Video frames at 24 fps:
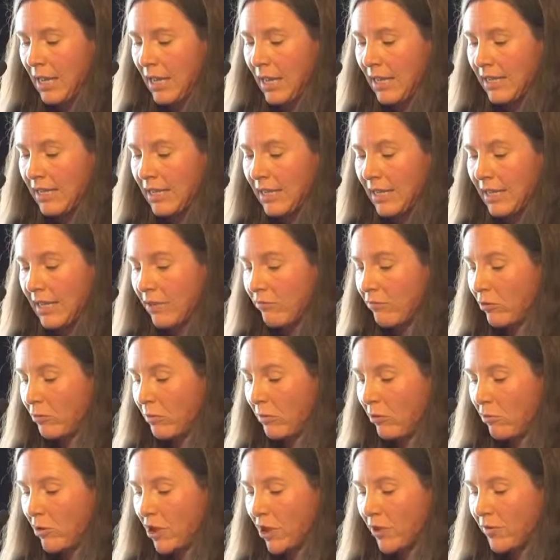And yeah, it would
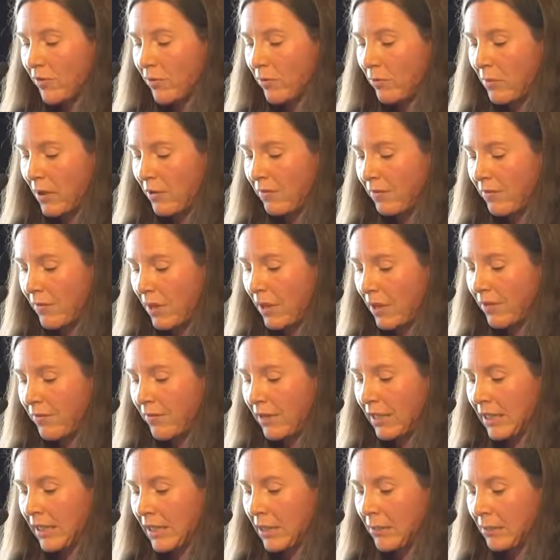be worse for my
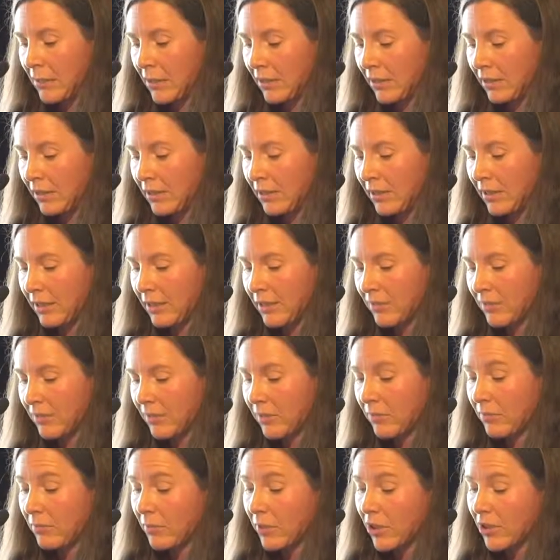firefighting abilities,
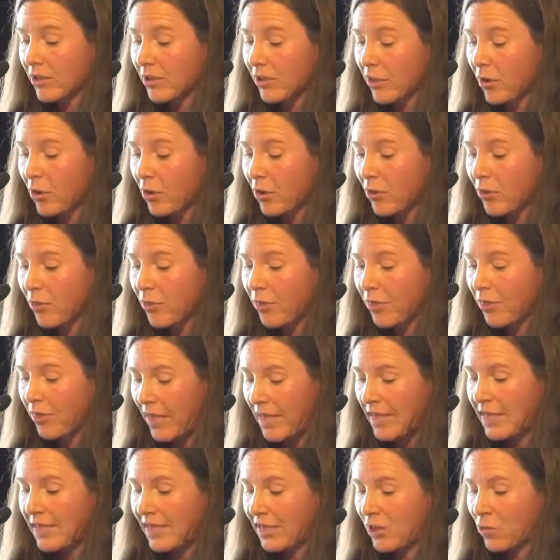because the whole
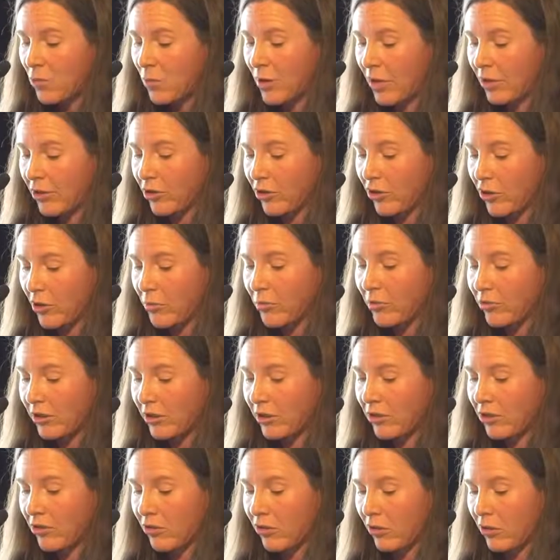thing is quite
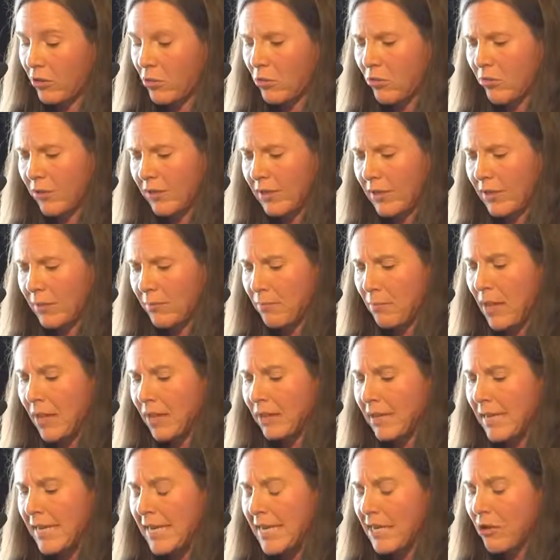humorous, all these
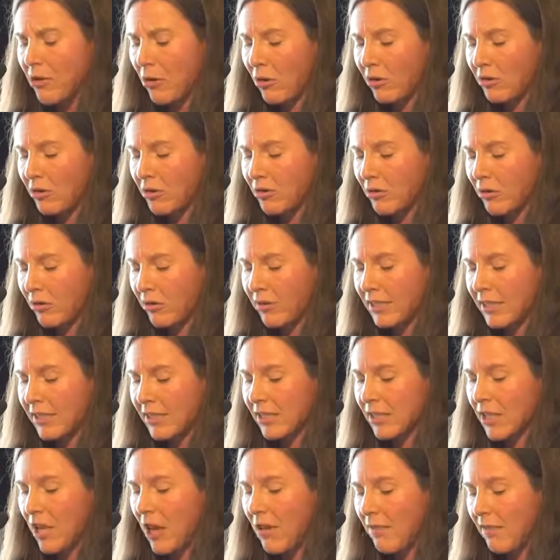male egos and all
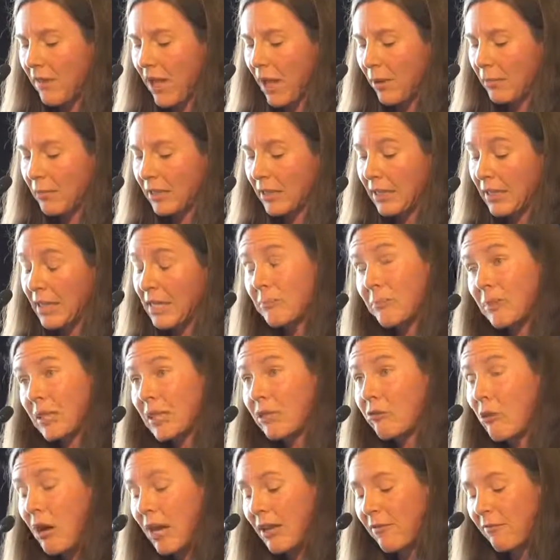this stuff happening. It'd be
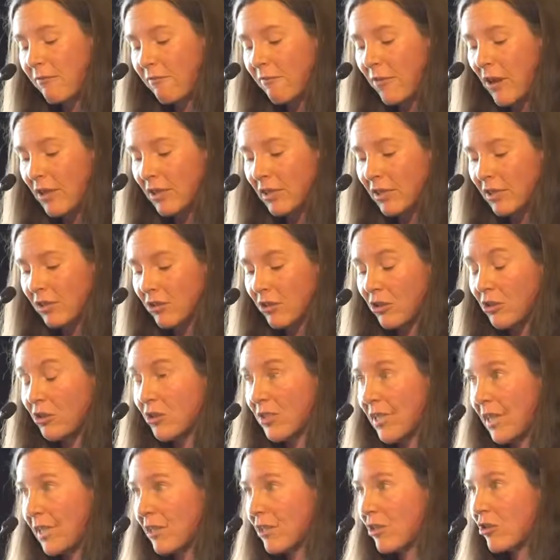quite funny, so you
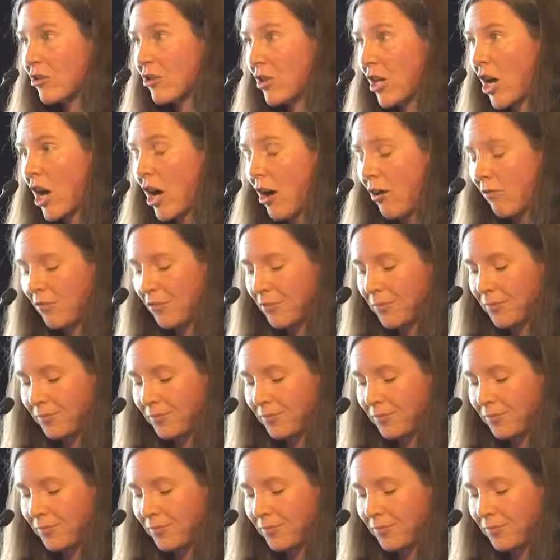tend to laugh.